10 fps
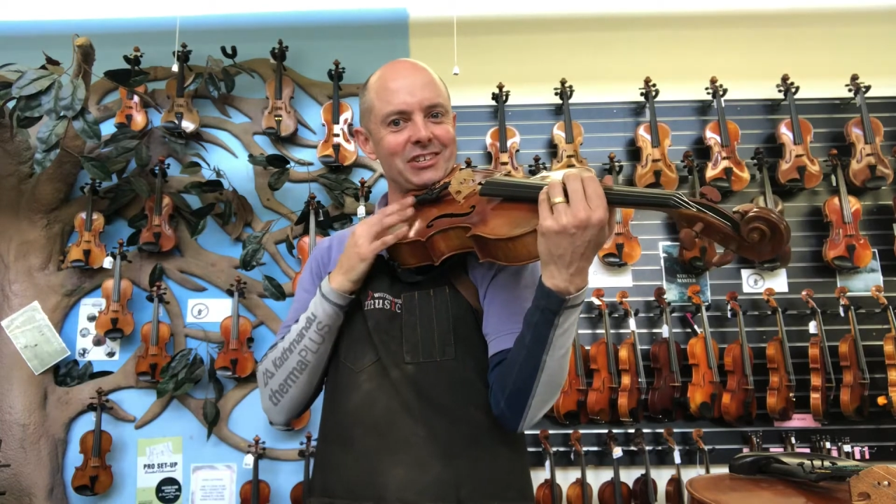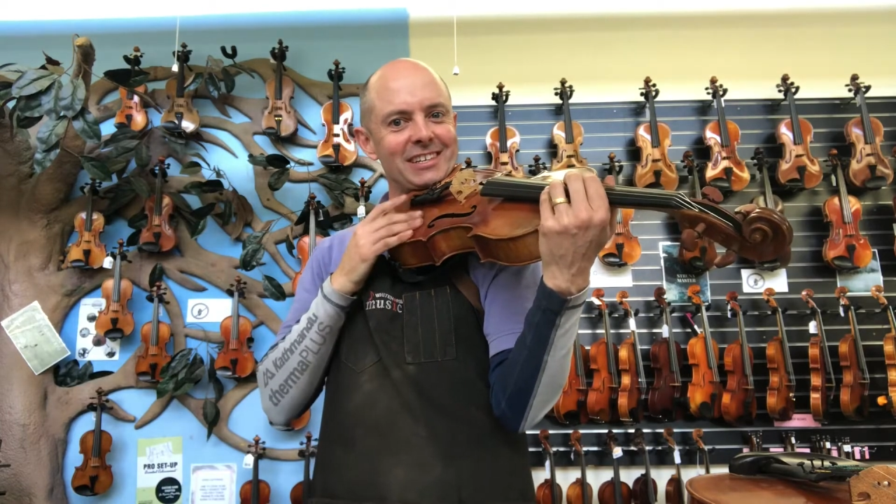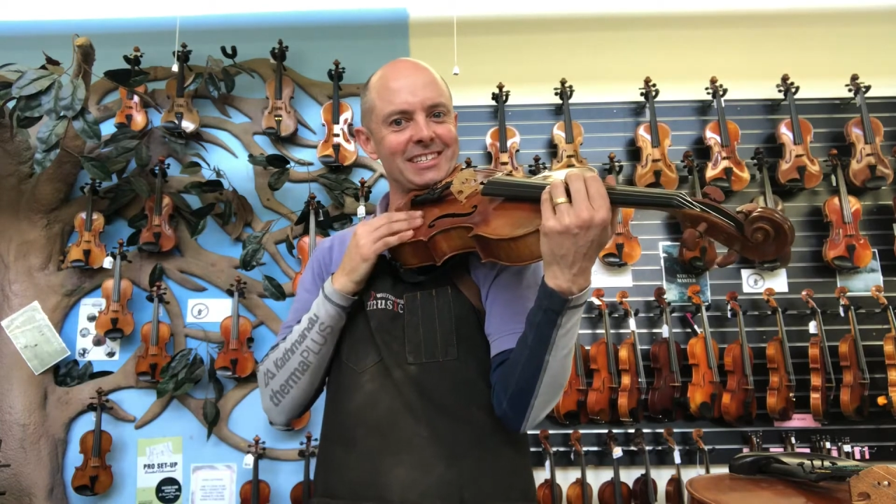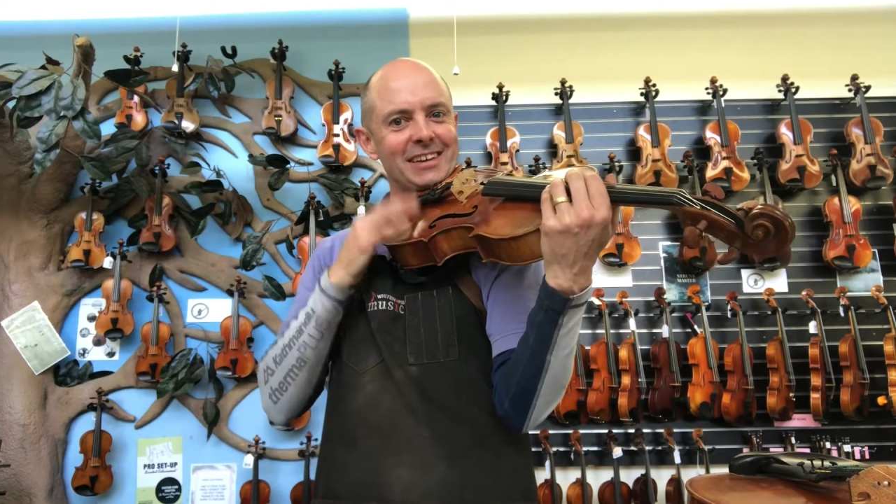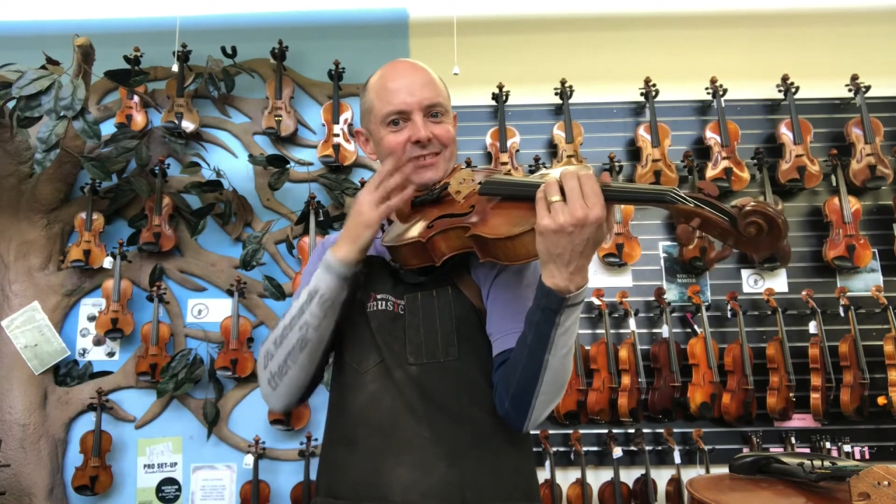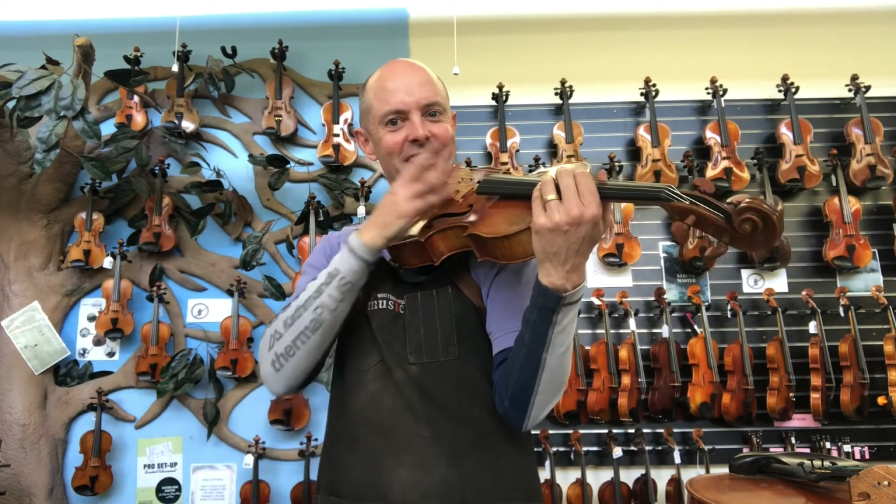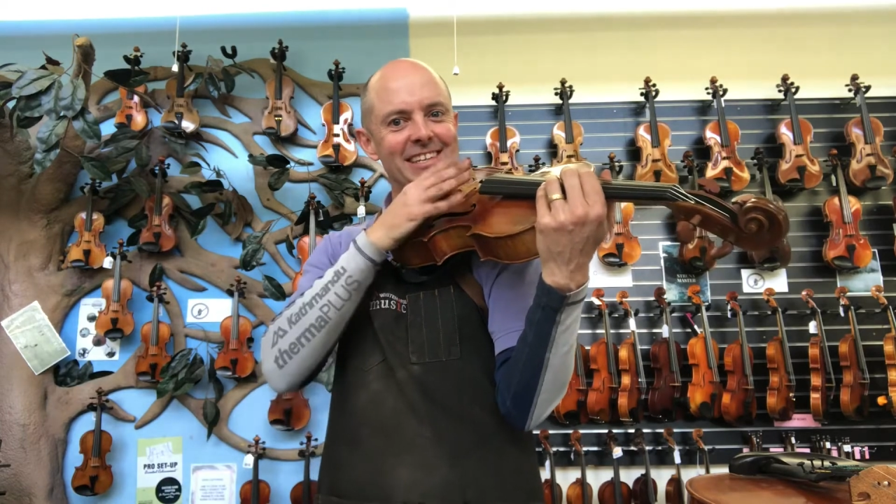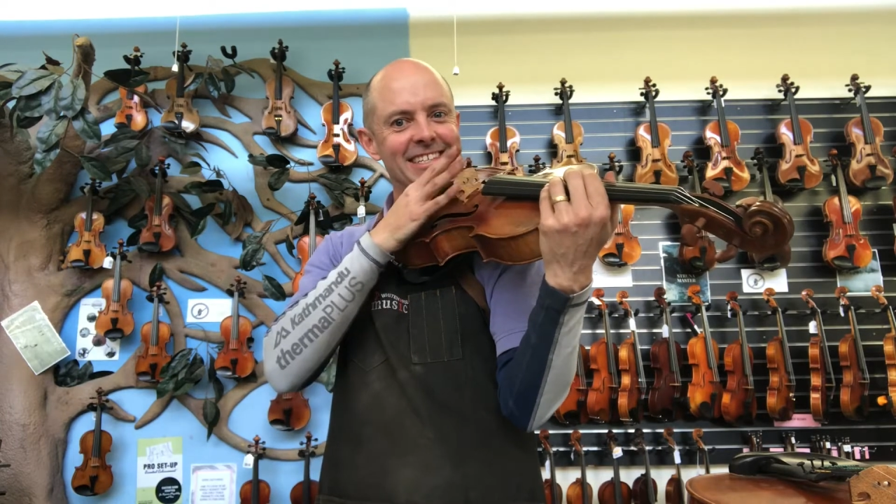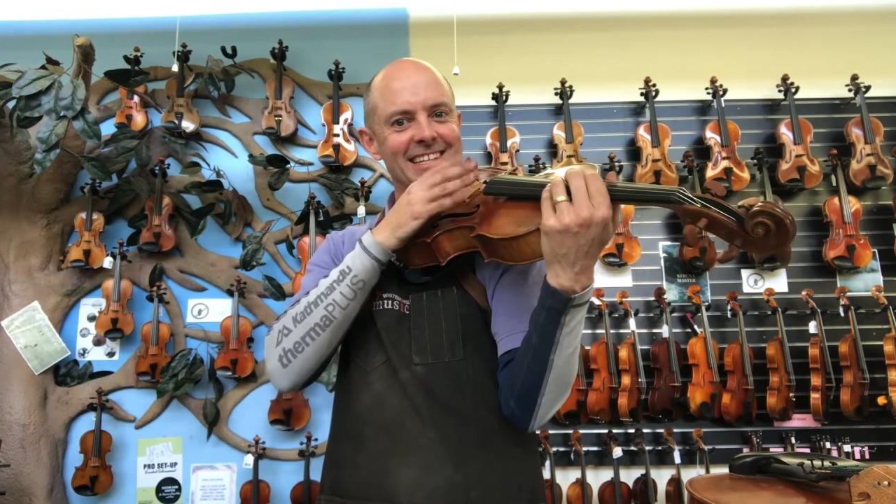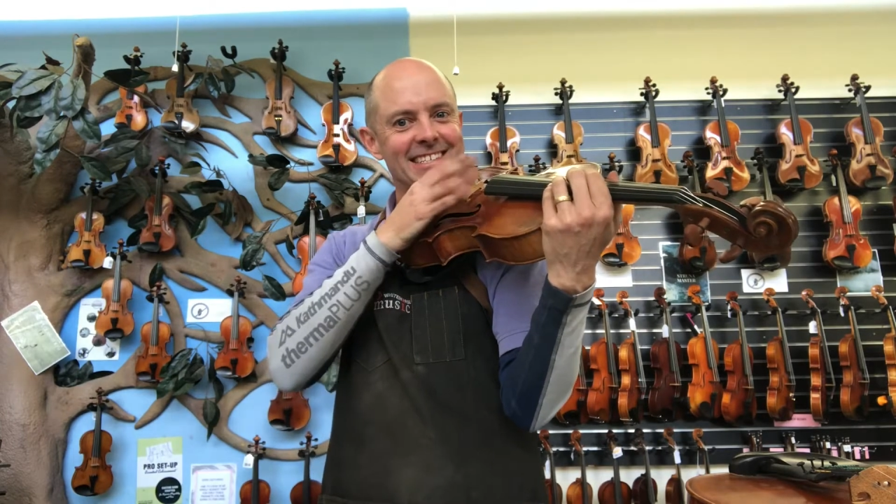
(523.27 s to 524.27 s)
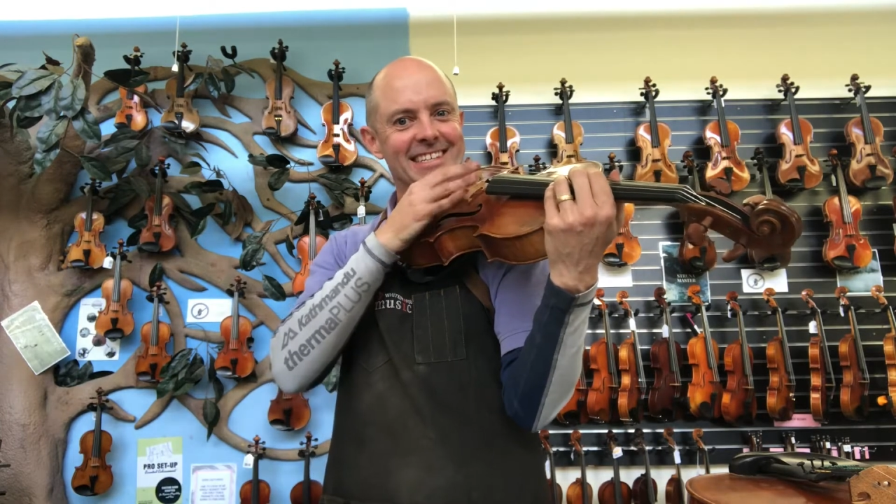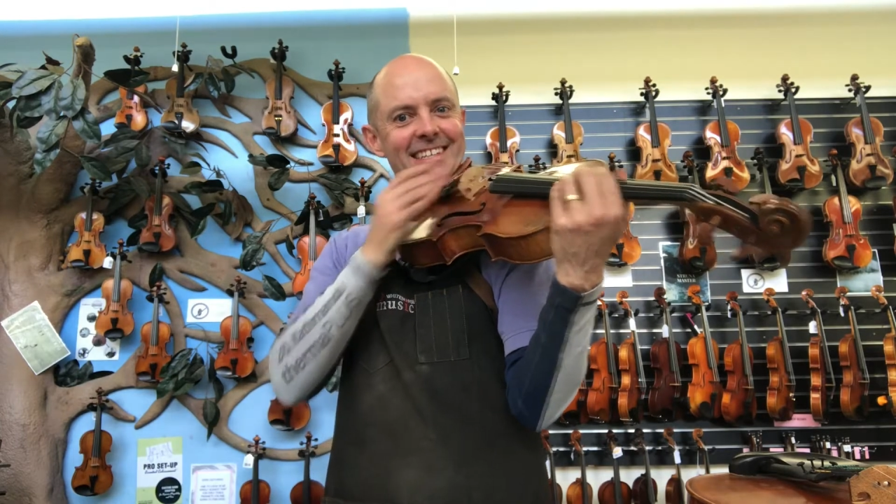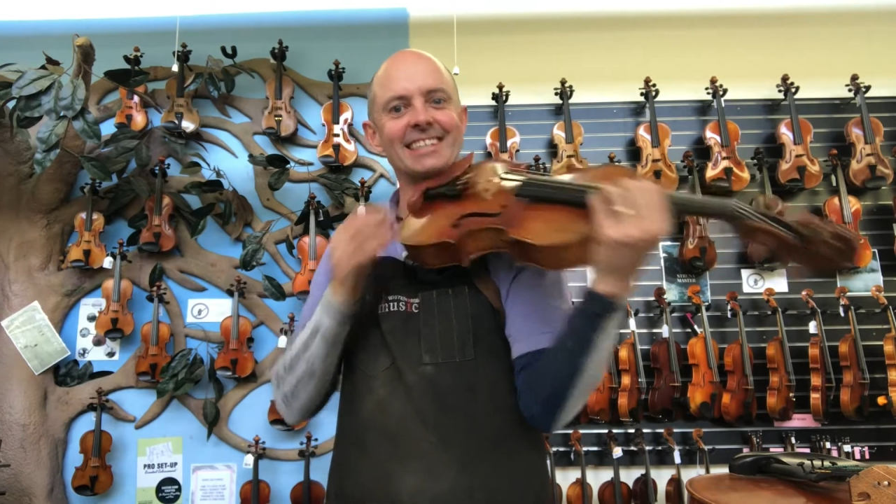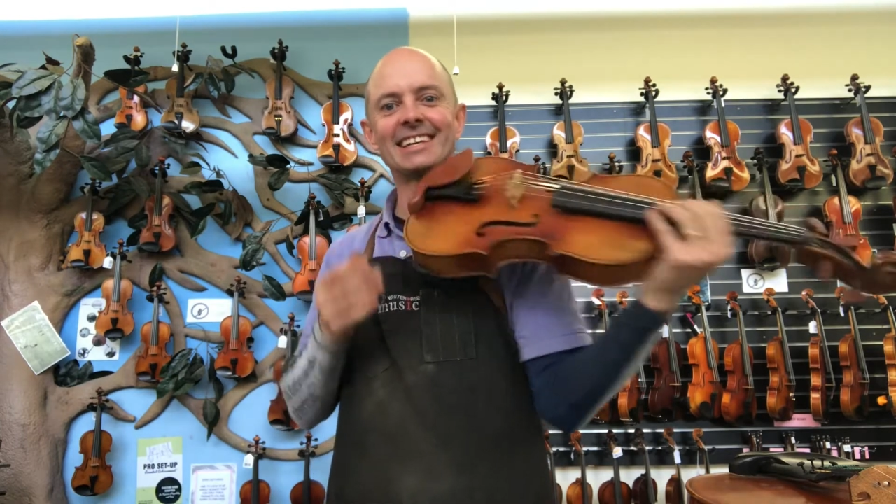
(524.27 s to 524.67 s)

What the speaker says: because I've only just